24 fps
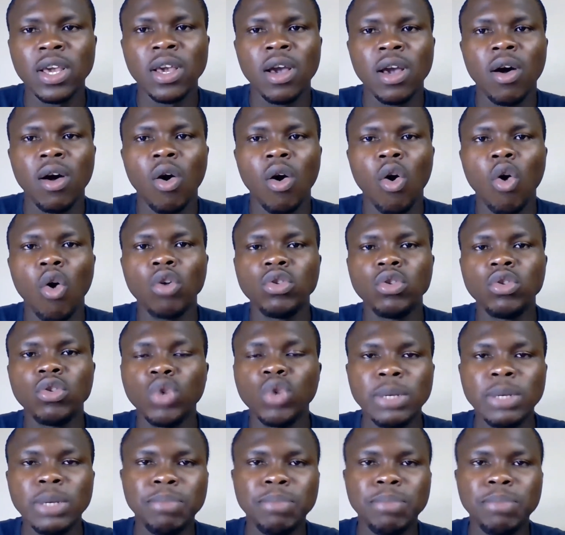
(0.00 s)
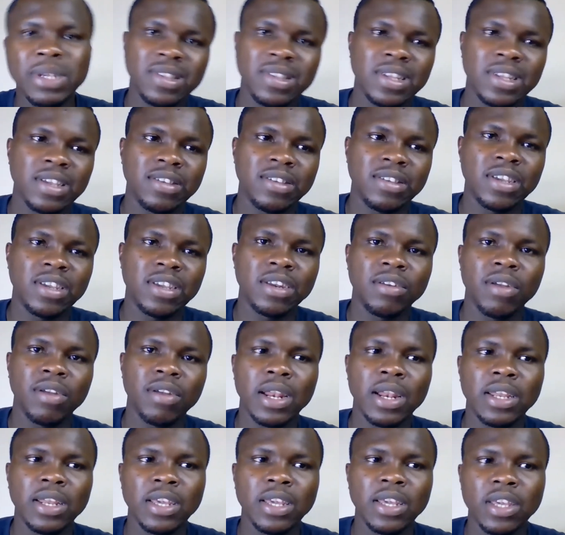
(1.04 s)
or doing business
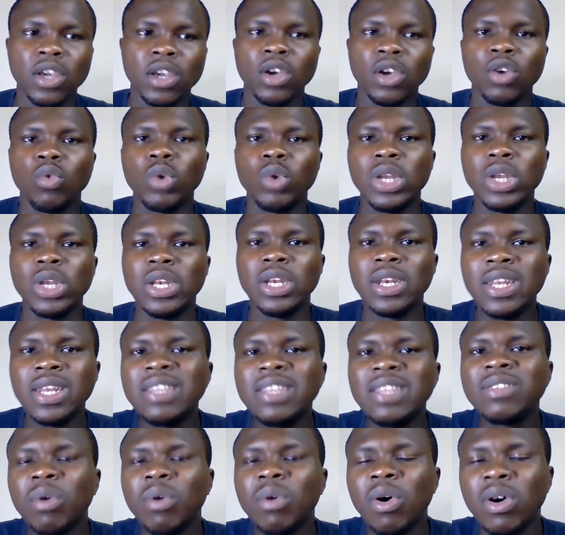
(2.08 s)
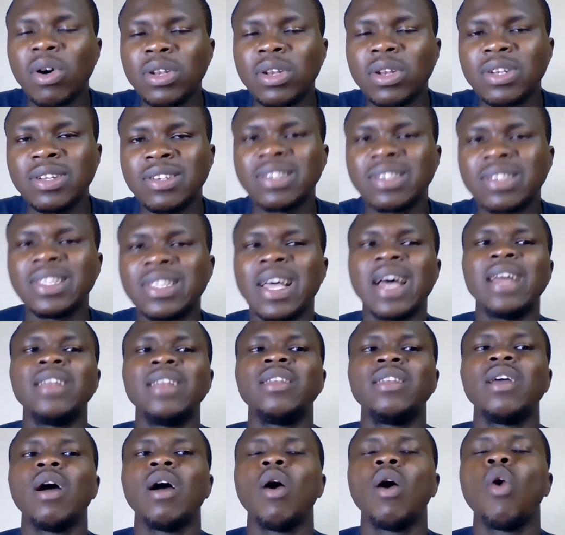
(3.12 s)
generally, we need to understand
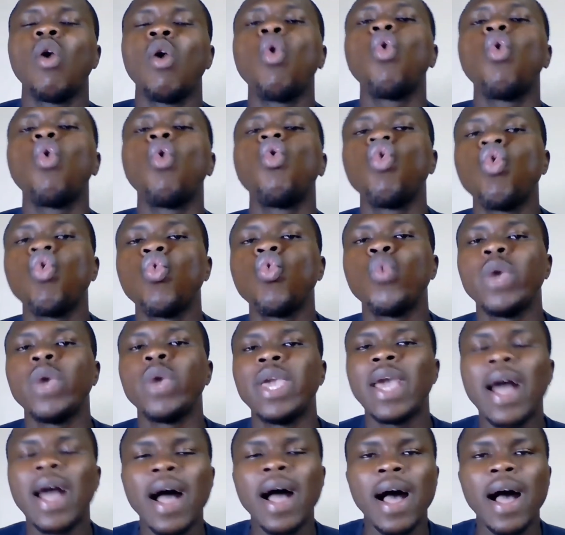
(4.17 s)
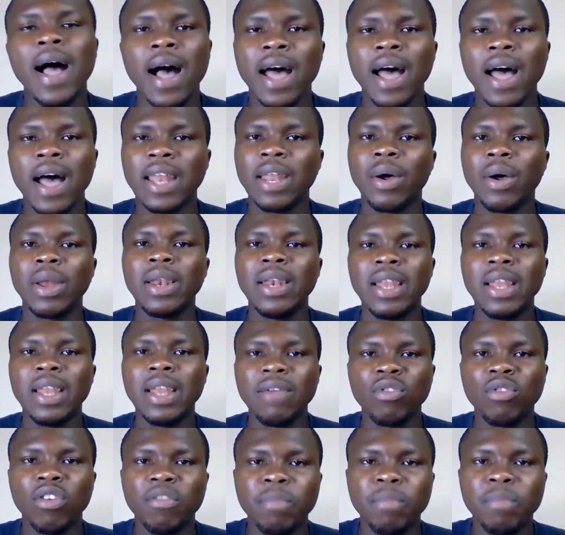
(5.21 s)
who we are and our
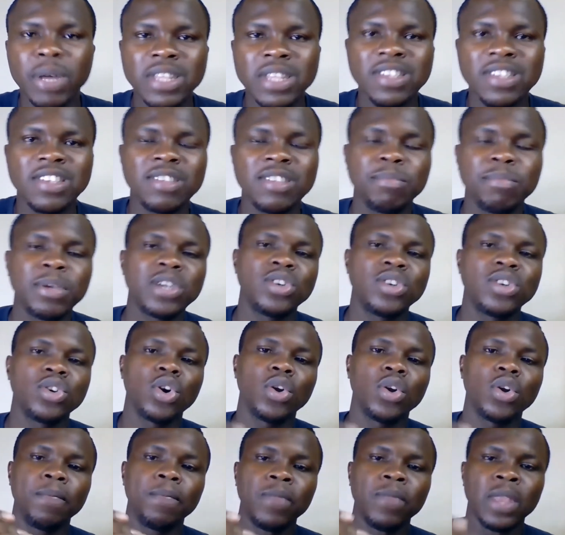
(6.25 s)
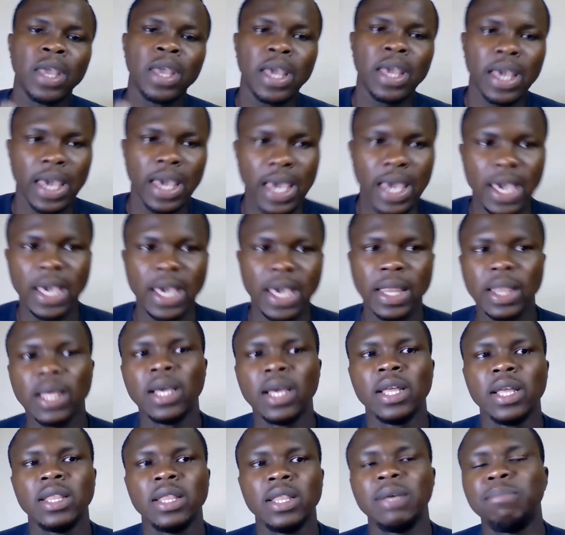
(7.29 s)
level of participation in
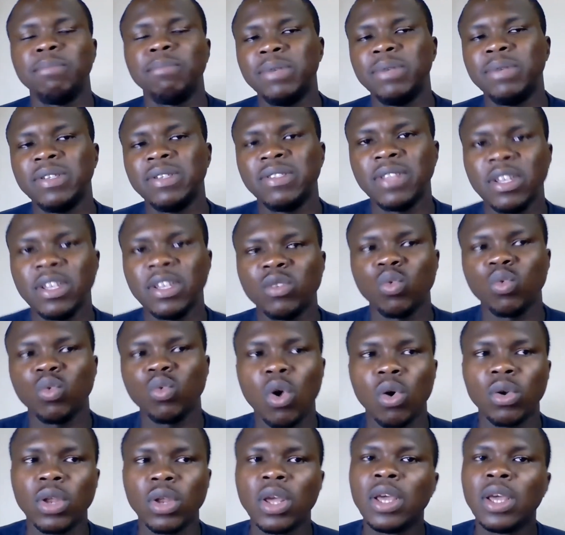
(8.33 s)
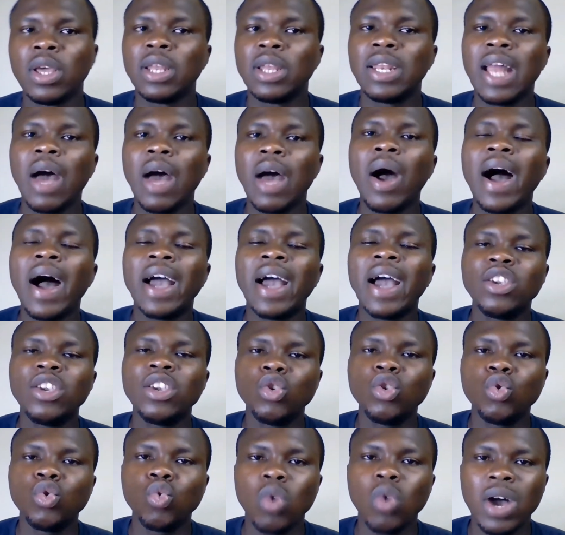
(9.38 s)
the business world. Now, are
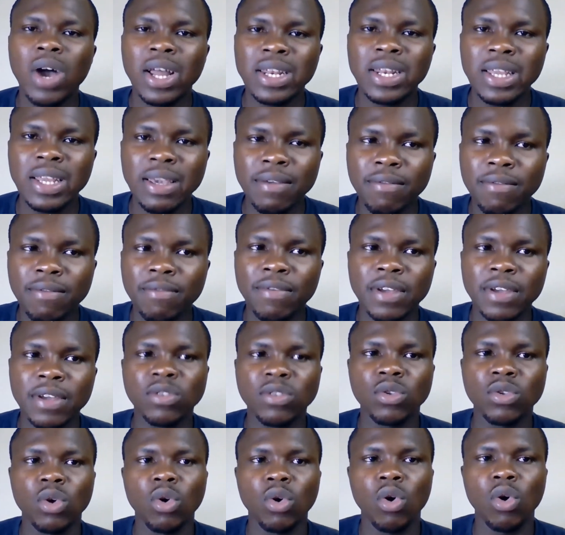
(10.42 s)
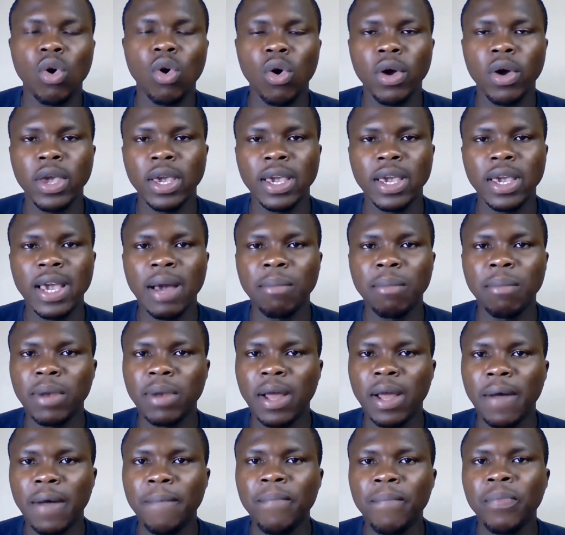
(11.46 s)
you an investor or a gambler?